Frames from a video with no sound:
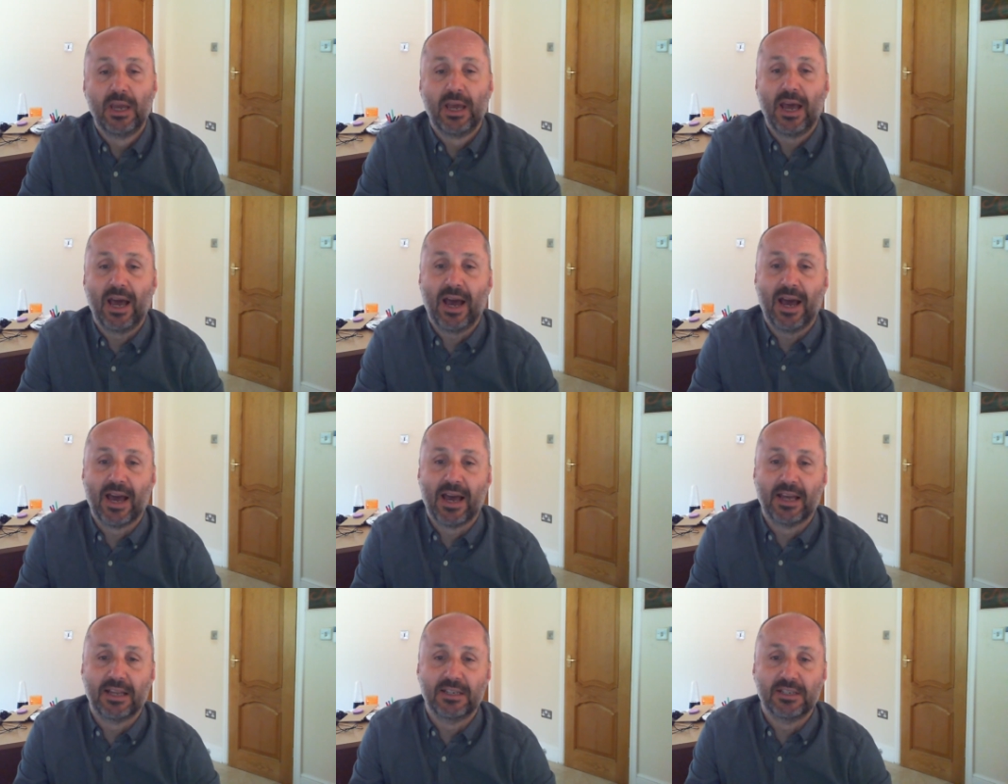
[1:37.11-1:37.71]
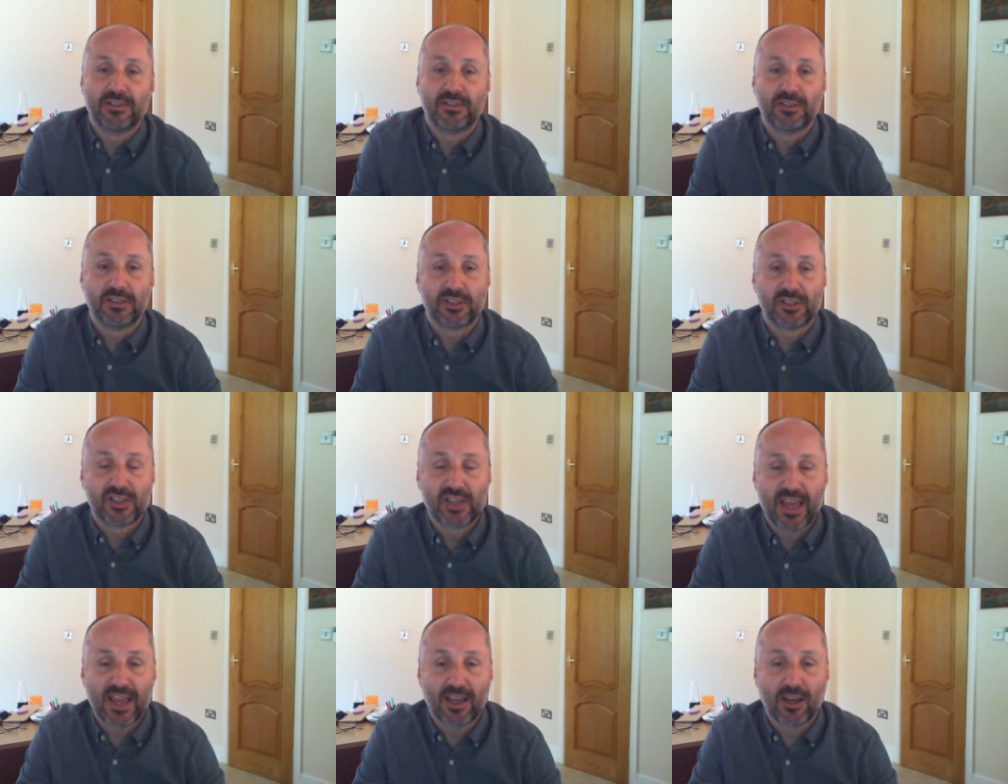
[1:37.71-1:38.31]
and the
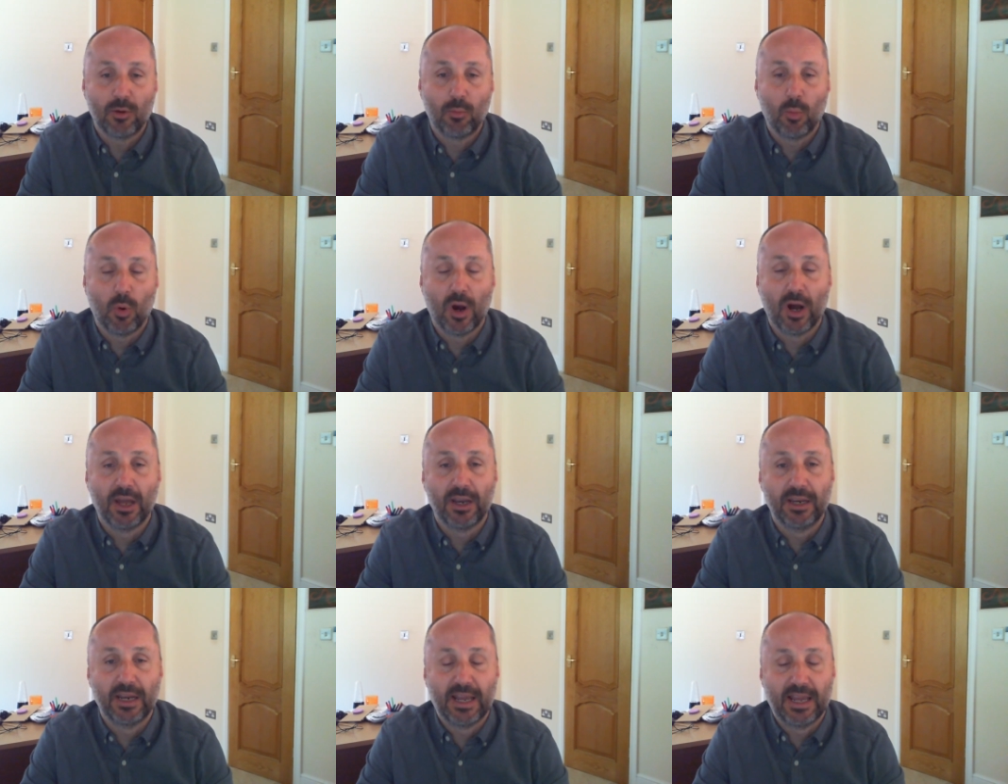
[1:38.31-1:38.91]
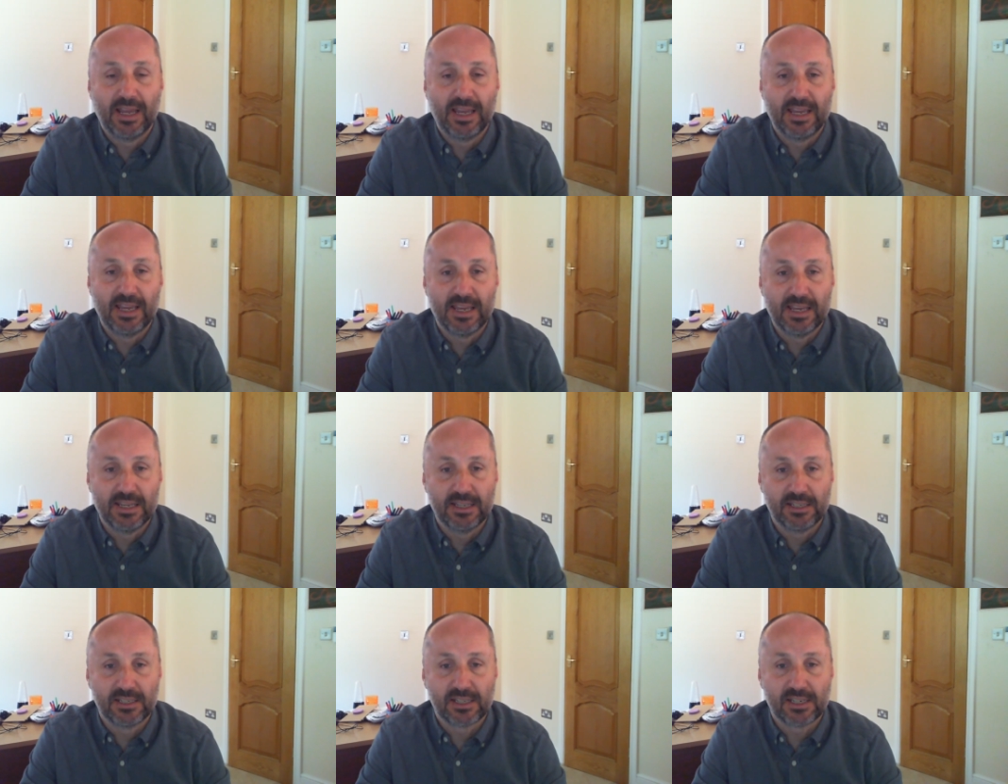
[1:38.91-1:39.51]
second one
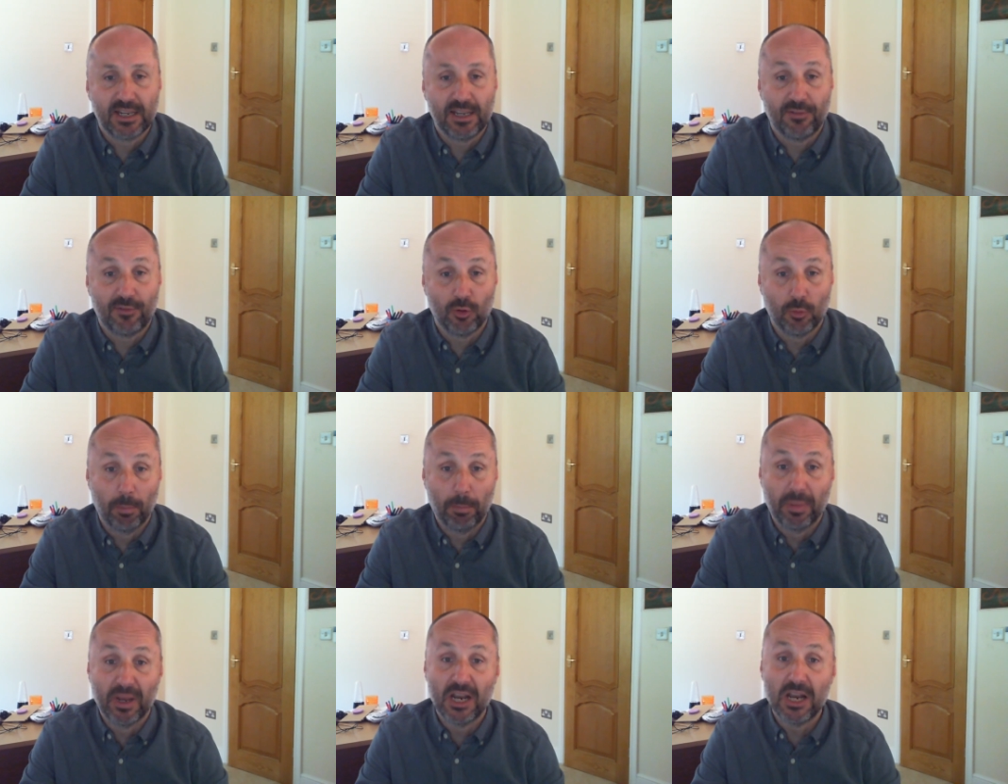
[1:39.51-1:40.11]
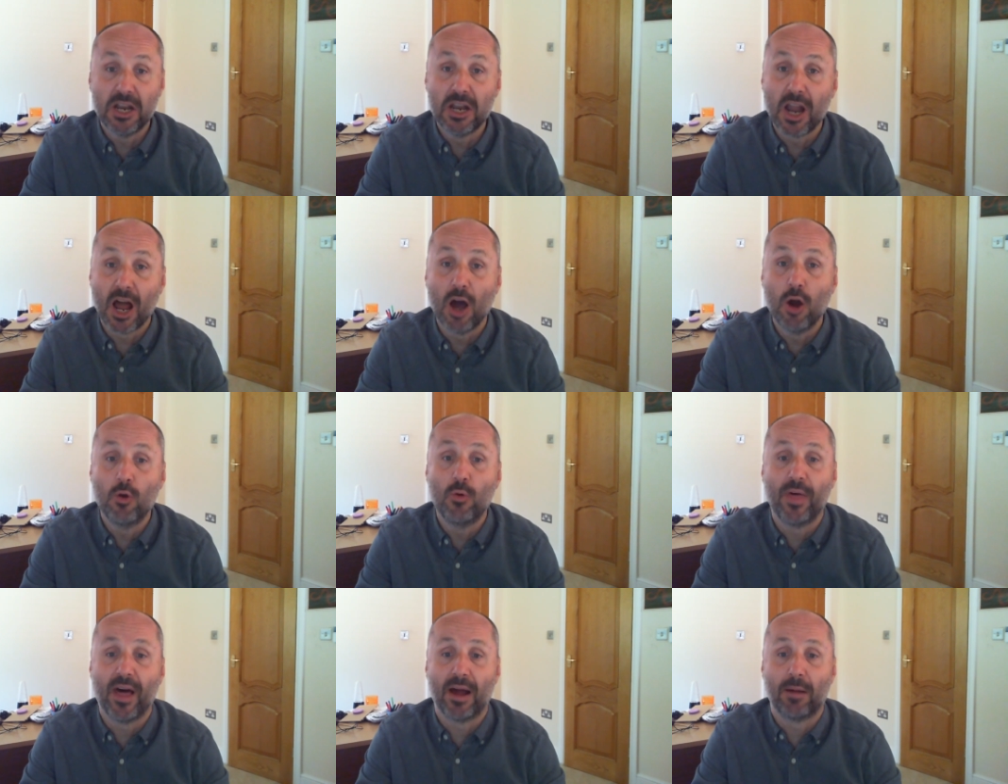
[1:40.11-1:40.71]
is, if you're below
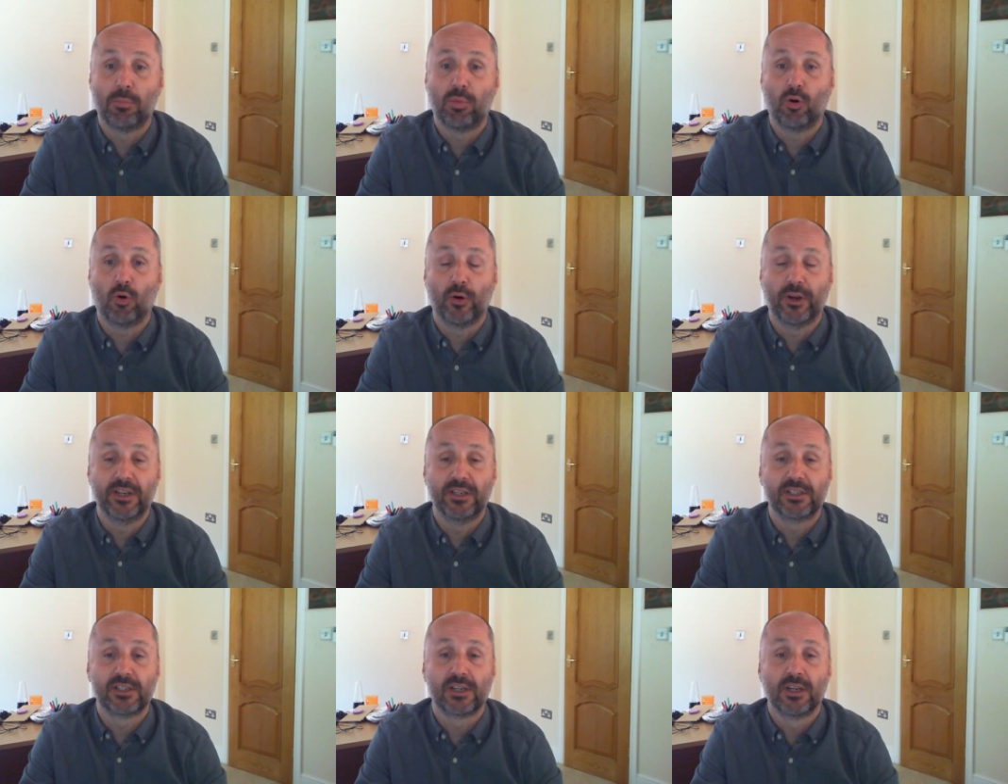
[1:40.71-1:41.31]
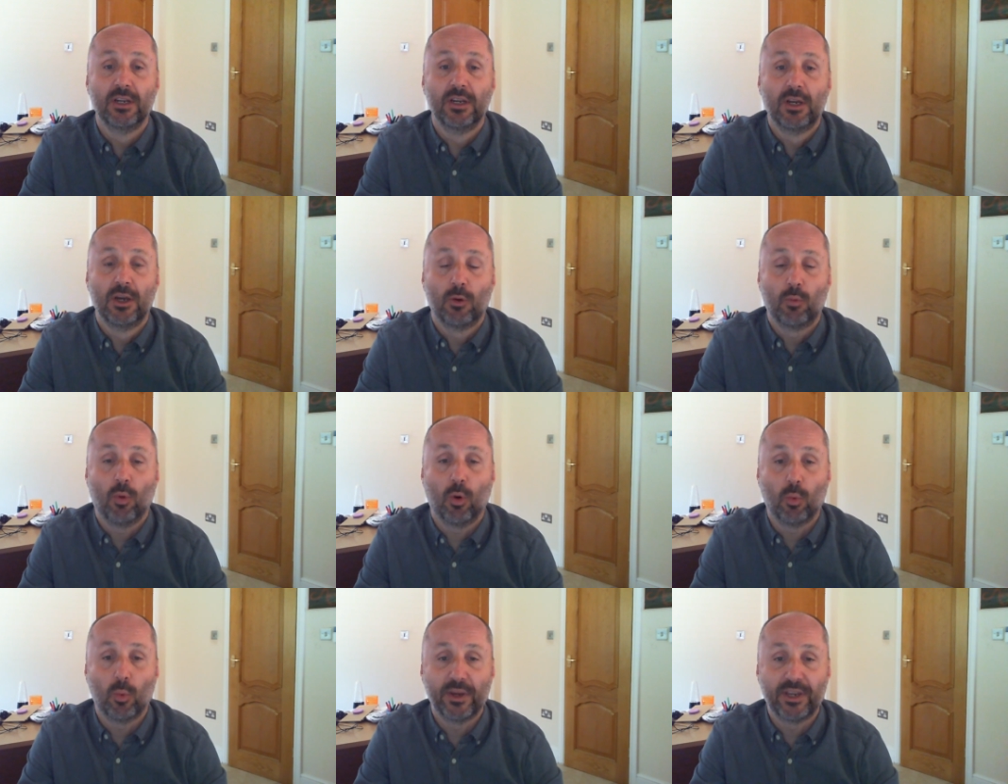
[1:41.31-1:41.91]
that point,
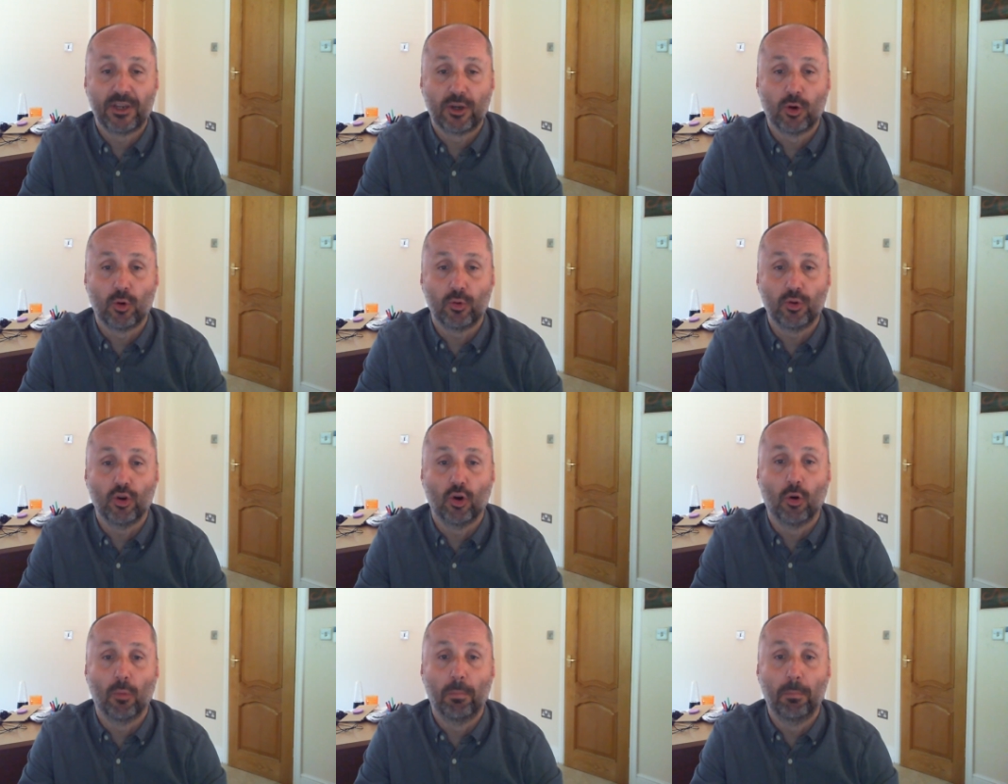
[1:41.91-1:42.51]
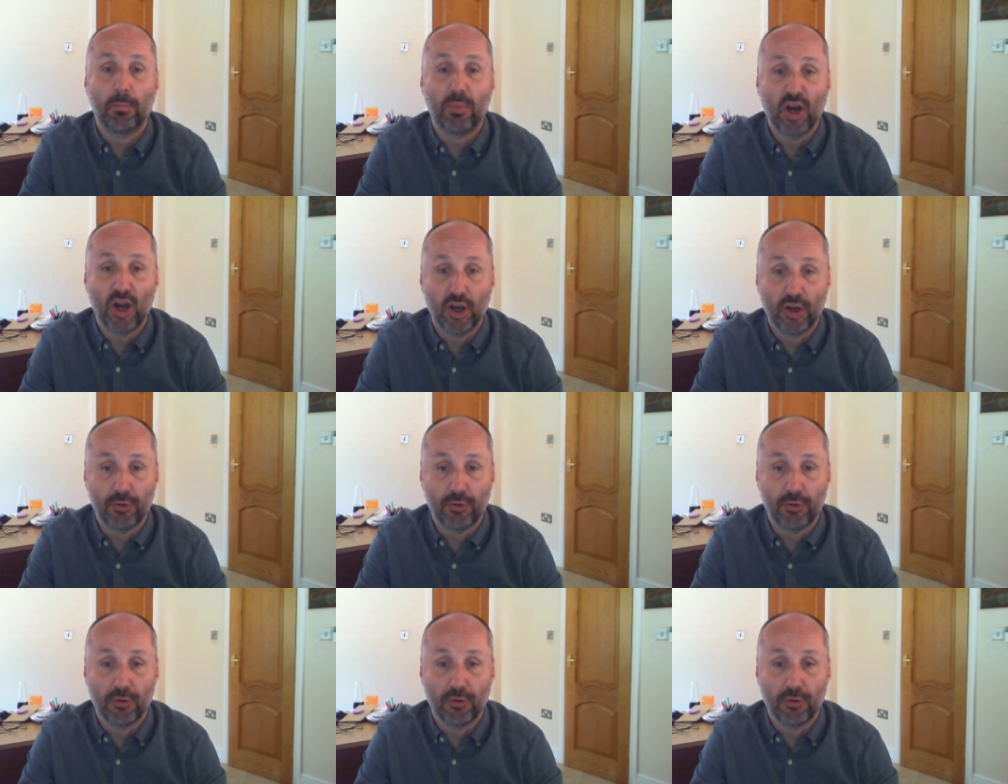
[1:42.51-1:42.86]
what we call your burn